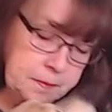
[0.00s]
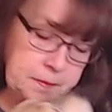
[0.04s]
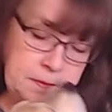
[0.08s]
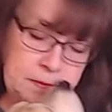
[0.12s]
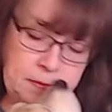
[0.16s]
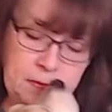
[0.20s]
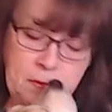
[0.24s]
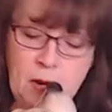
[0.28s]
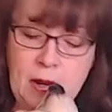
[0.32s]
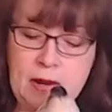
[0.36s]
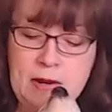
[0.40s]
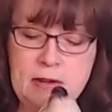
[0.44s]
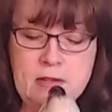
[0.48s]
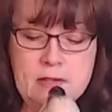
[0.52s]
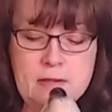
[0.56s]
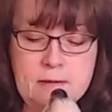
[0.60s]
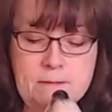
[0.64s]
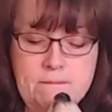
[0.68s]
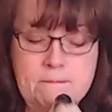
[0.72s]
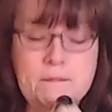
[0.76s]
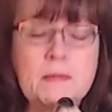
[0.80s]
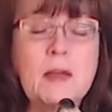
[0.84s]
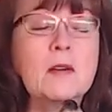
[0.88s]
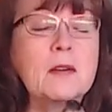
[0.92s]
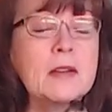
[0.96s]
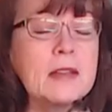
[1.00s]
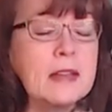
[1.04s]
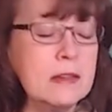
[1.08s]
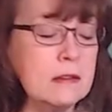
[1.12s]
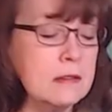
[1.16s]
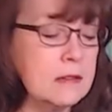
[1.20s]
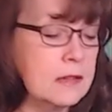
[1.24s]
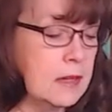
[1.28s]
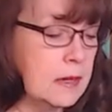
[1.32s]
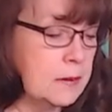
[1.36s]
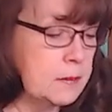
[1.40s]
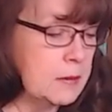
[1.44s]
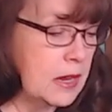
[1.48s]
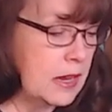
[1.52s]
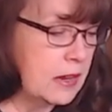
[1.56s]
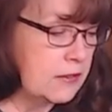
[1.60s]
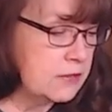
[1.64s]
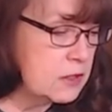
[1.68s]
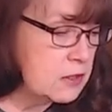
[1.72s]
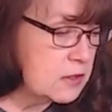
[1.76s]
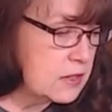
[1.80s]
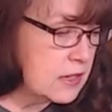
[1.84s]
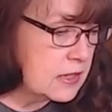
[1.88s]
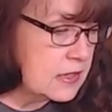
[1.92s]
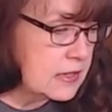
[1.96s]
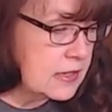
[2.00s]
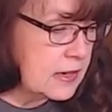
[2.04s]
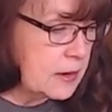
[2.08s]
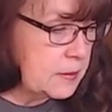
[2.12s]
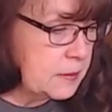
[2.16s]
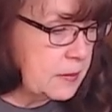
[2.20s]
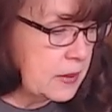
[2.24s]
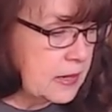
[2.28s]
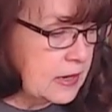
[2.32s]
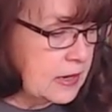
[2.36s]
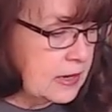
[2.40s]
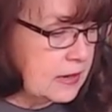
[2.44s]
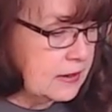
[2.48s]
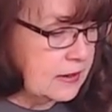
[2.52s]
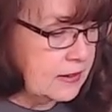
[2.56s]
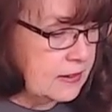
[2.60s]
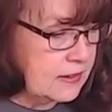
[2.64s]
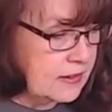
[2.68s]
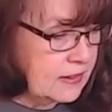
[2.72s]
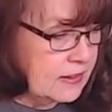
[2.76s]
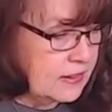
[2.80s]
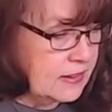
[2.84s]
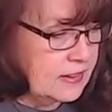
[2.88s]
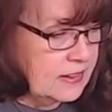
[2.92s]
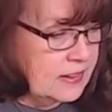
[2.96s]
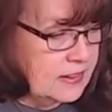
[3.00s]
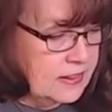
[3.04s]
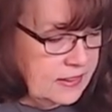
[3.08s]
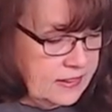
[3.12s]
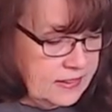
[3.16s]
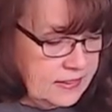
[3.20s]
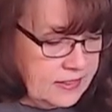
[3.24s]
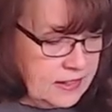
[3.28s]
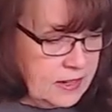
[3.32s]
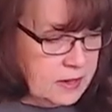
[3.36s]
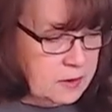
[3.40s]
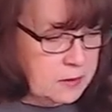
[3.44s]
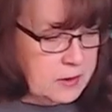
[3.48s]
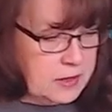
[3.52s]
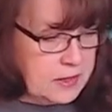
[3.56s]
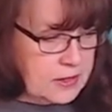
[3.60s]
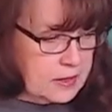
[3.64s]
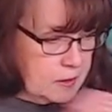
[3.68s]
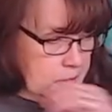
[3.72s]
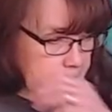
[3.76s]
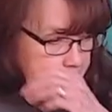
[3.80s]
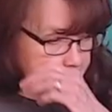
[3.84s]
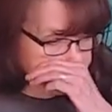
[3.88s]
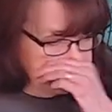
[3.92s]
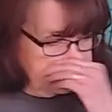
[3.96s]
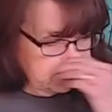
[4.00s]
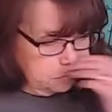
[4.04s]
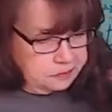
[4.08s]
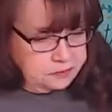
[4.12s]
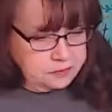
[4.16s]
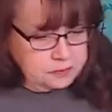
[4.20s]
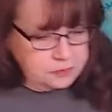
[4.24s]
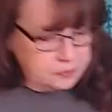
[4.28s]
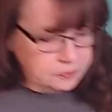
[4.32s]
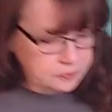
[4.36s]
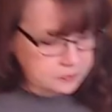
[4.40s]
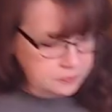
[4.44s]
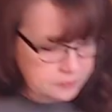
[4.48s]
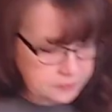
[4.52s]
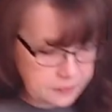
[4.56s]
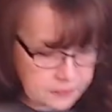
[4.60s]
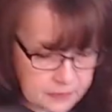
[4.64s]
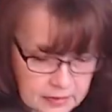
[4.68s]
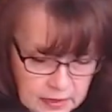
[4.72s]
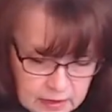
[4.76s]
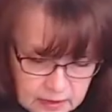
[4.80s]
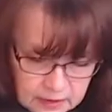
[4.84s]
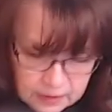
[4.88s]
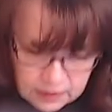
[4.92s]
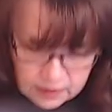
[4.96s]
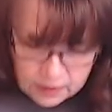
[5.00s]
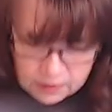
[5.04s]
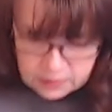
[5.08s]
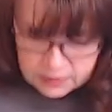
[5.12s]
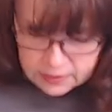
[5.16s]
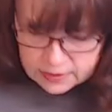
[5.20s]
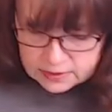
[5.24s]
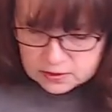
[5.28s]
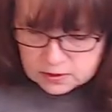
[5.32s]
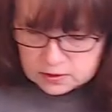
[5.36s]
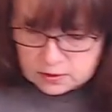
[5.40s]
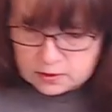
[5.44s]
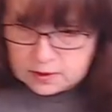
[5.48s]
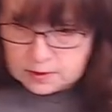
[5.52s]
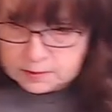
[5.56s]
Right? Okay. I'm going to have you get down, buddy. Here, buddy boy. There we go. Okay, so I'm